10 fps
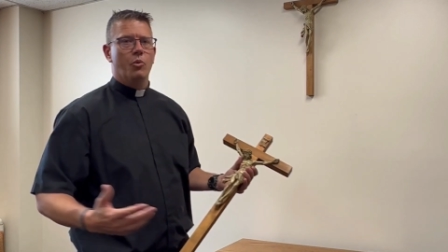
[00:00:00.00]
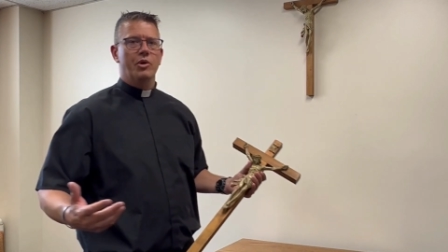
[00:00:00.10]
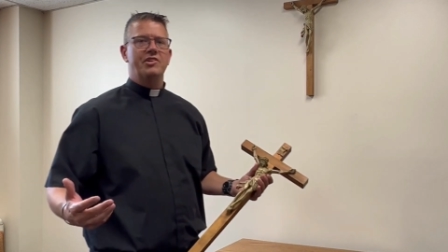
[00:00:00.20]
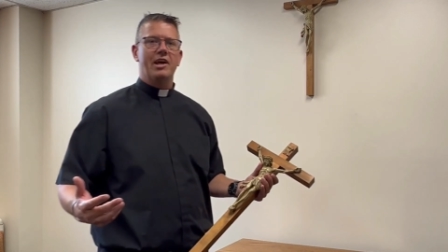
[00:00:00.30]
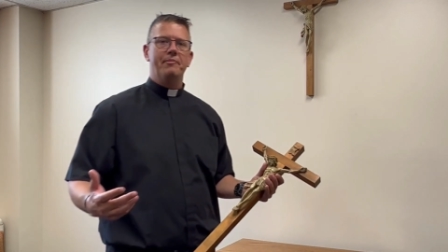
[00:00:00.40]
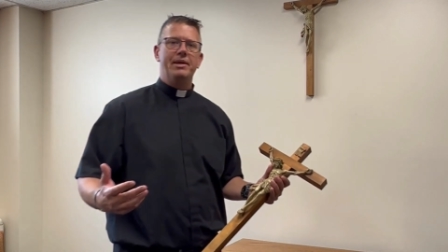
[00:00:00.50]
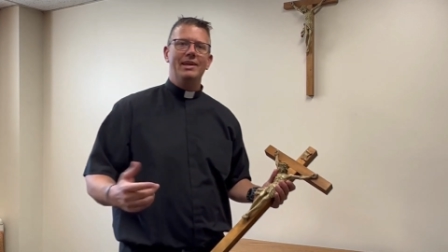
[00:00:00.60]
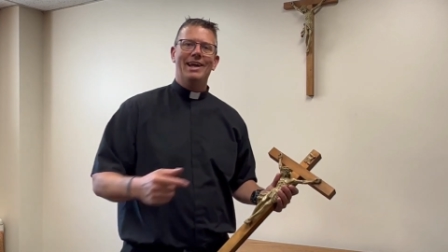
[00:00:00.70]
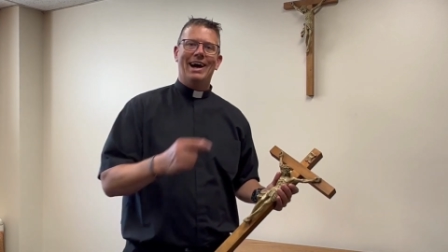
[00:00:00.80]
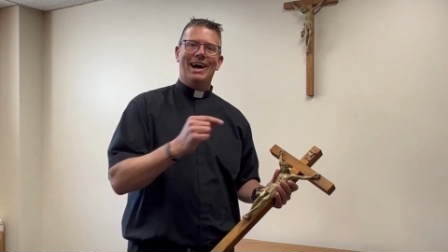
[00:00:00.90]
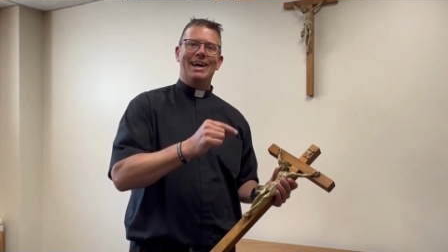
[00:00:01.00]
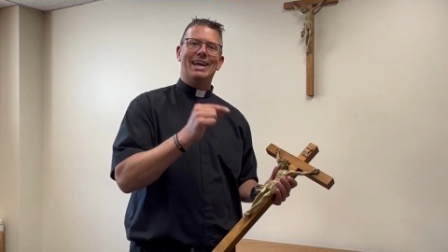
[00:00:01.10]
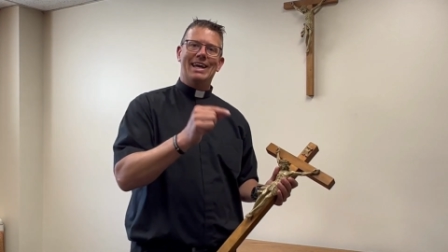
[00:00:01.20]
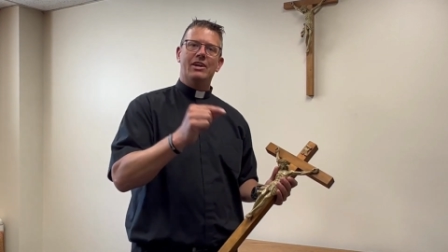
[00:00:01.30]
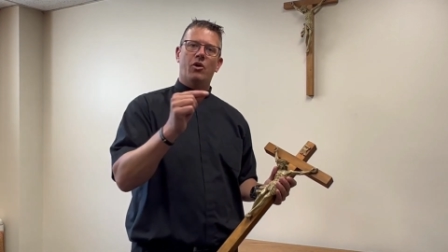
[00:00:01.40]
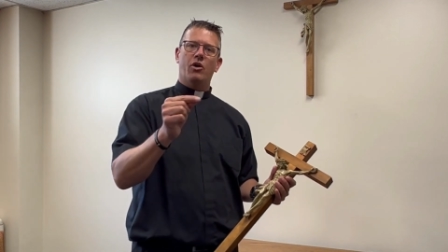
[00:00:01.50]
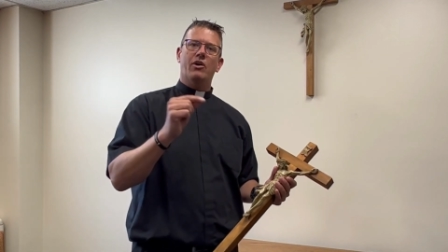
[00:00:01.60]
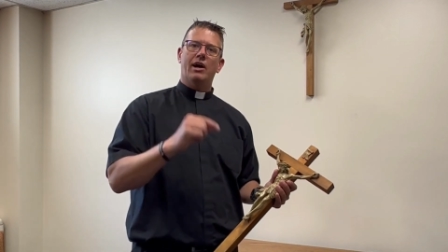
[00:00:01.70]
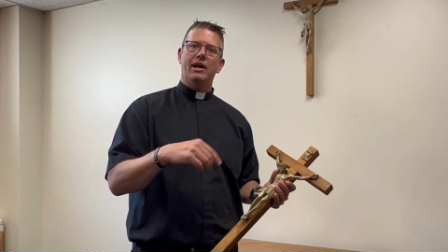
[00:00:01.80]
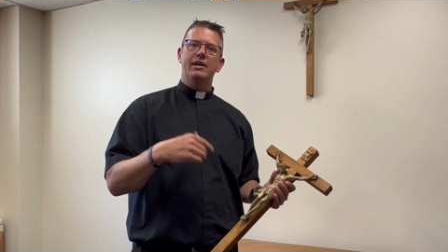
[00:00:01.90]
what does that mean? I N
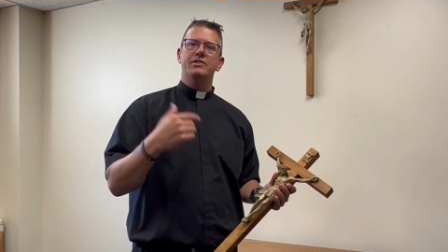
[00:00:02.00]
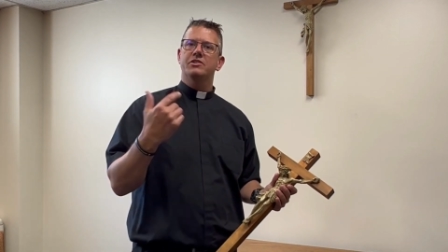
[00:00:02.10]
R I?